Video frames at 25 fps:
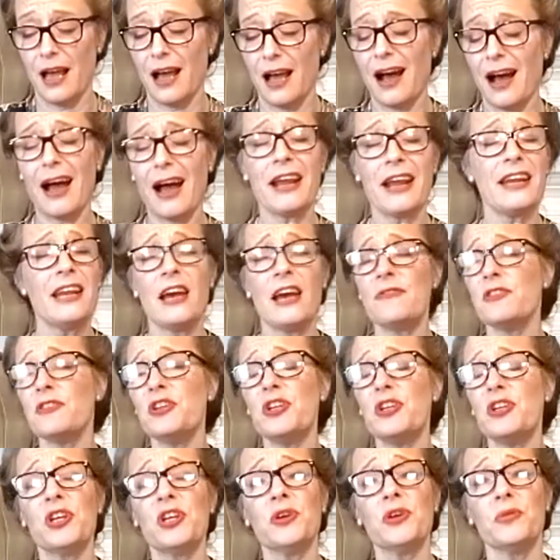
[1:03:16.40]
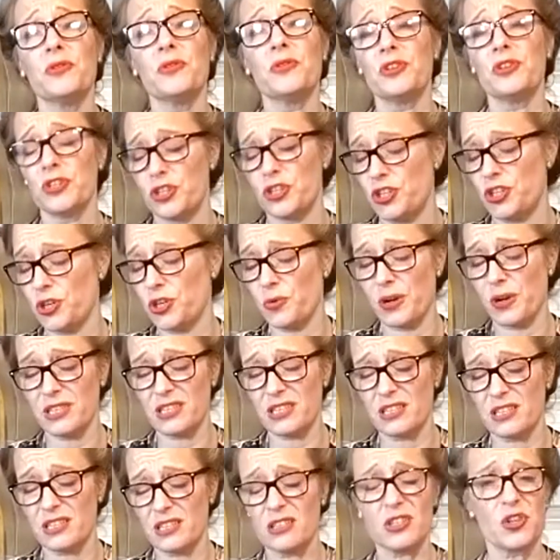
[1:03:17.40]
I never knew that
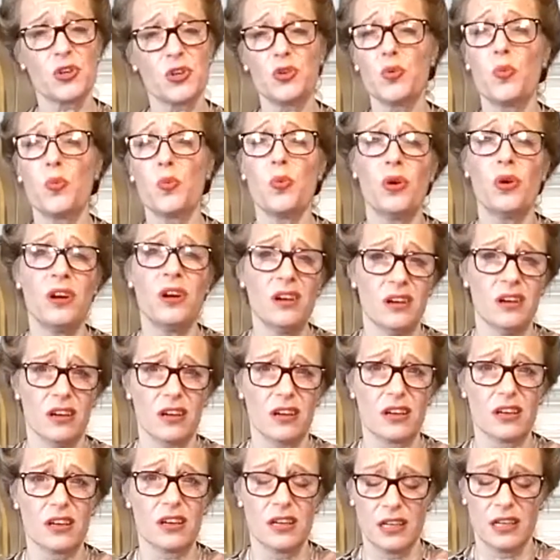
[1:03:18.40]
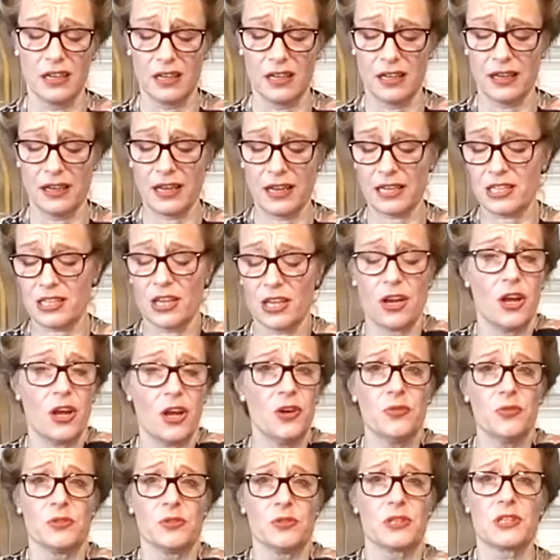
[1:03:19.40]
Jewesses could work, let
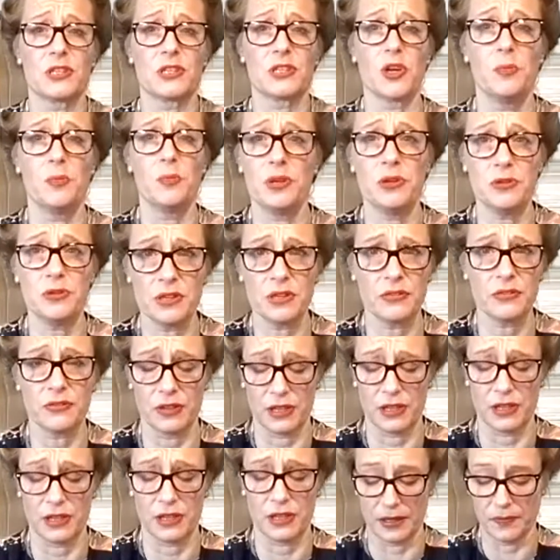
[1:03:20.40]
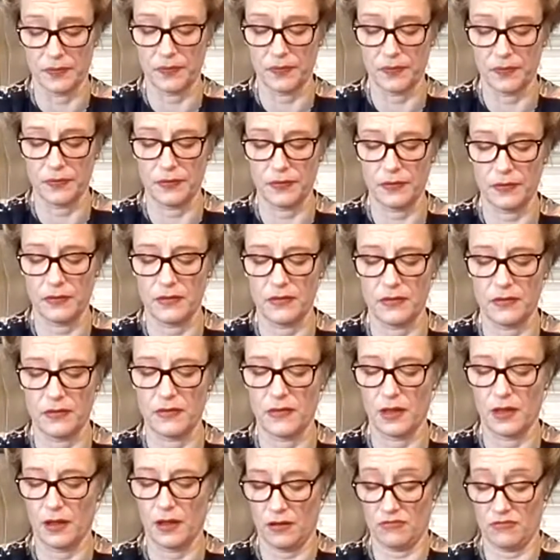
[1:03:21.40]
alone so beautifully."
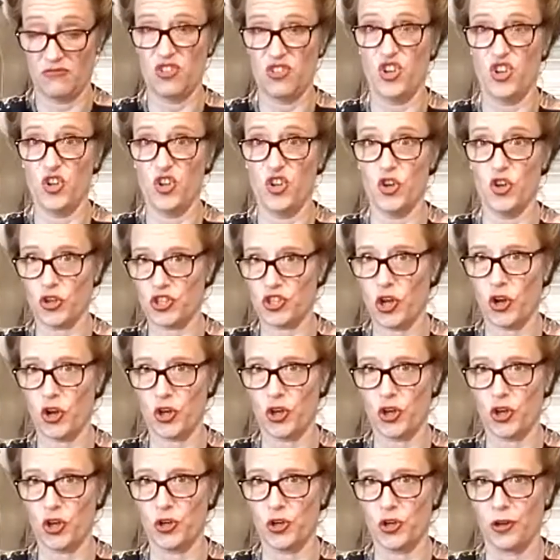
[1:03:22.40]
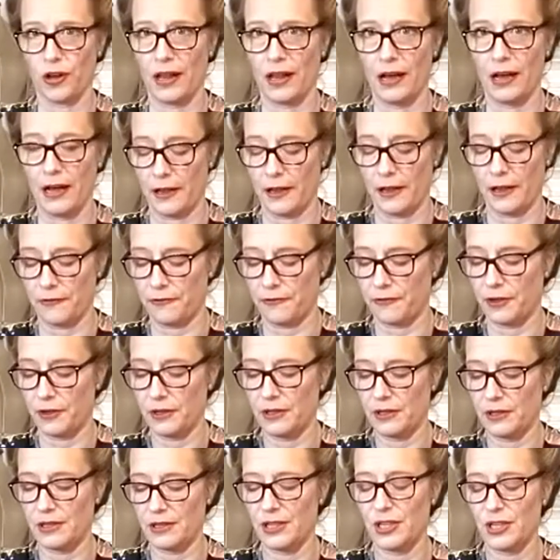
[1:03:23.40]
"Not on your life,"
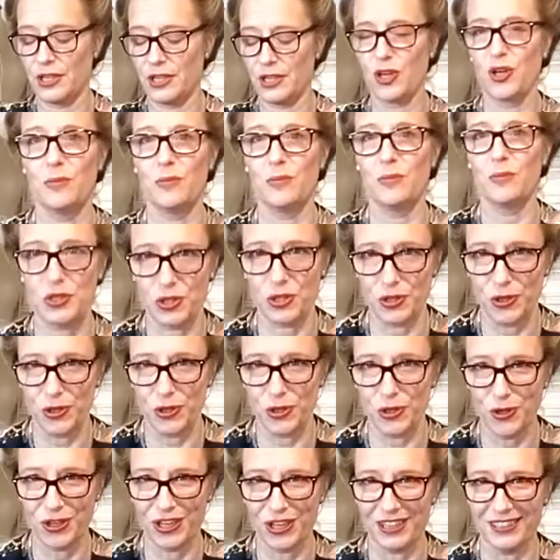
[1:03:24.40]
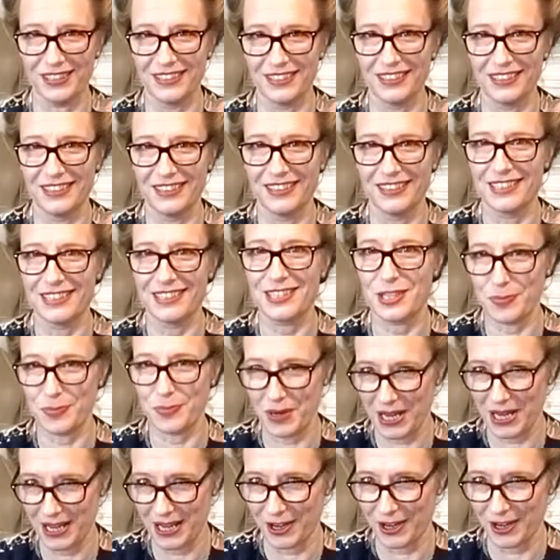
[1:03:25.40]
muttered Hunya,
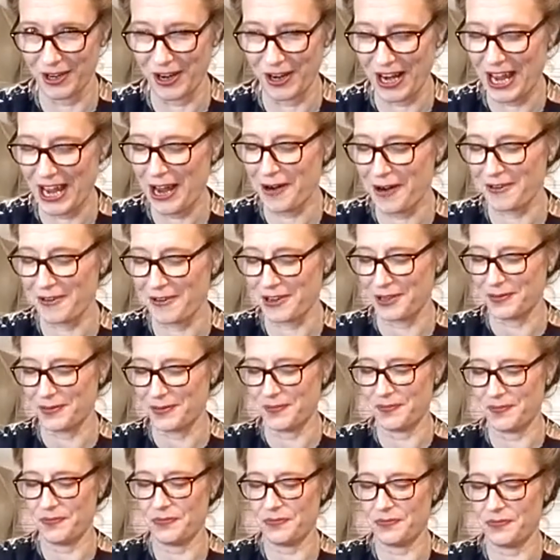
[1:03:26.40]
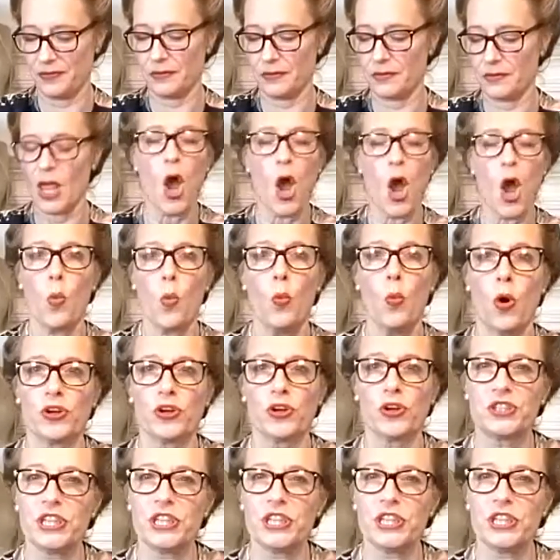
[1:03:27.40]
speaking Hungarian. "What
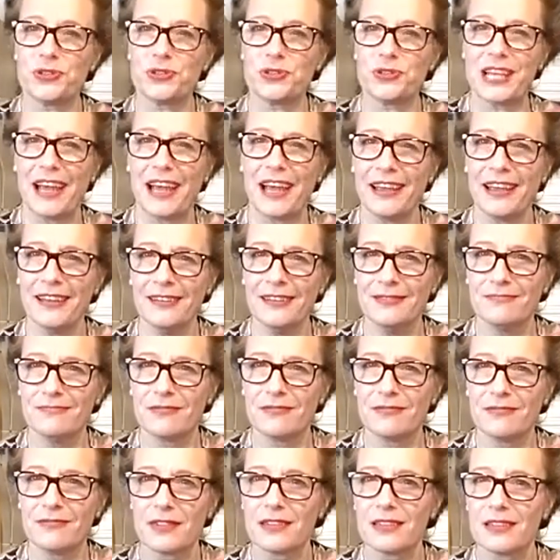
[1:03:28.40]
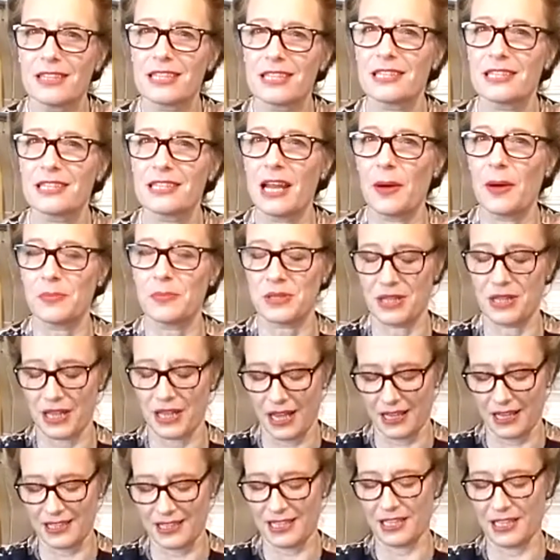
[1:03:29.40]
did you say?" snapped the
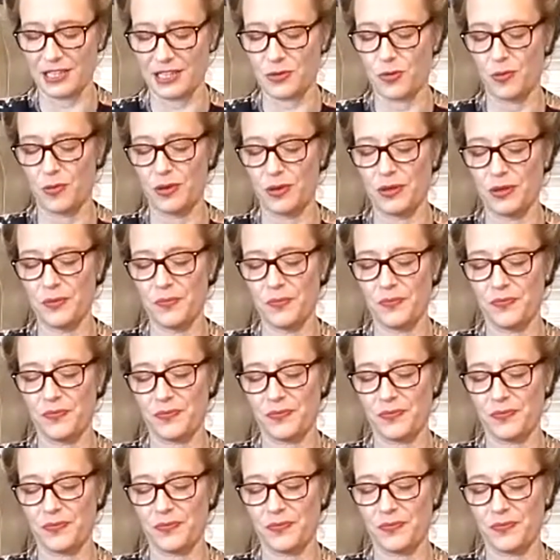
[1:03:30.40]
SS woman.